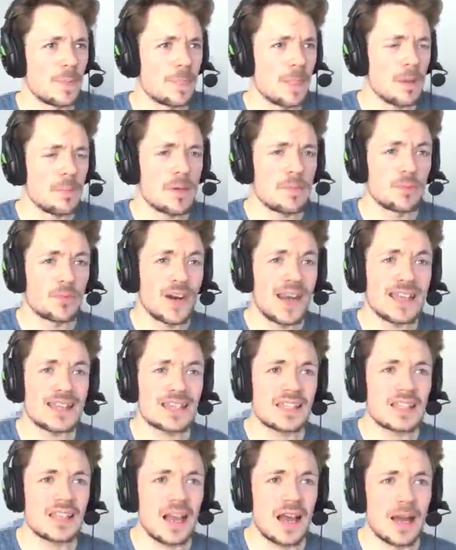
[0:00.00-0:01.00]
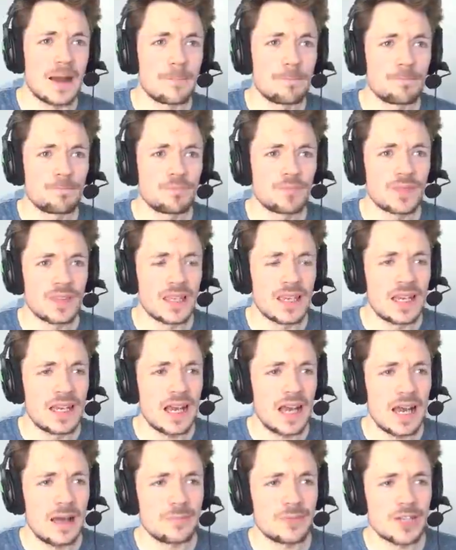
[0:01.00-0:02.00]
I'm impressed, sir.
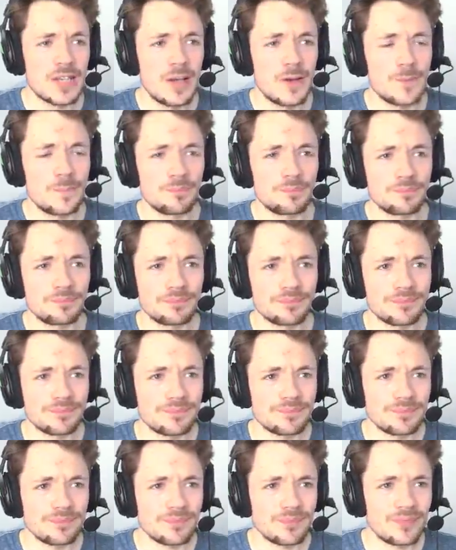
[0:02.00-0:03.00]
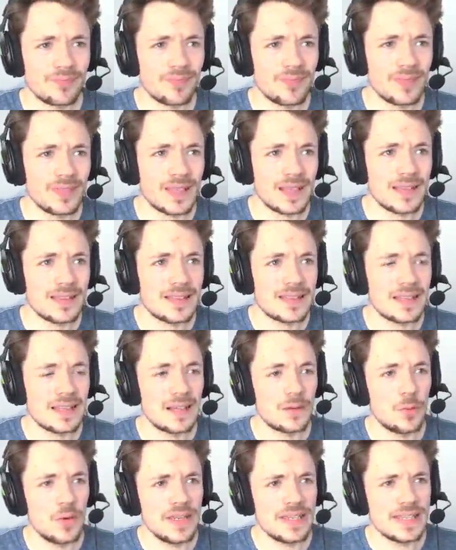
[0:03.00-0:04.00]
Um, so...
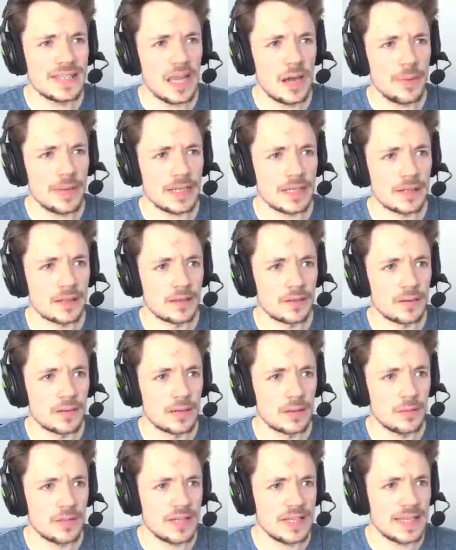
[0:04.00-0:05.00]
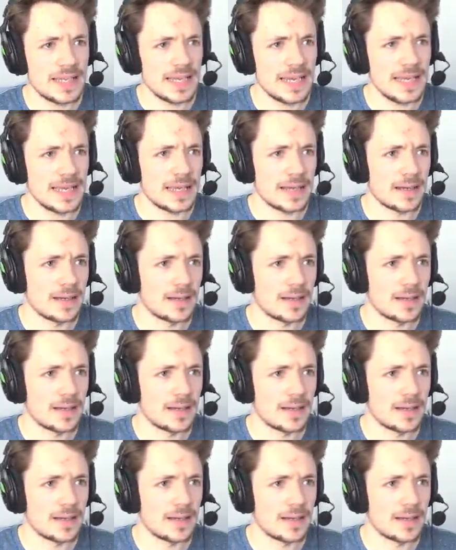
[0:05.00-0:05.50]
where's he going? What's he doing?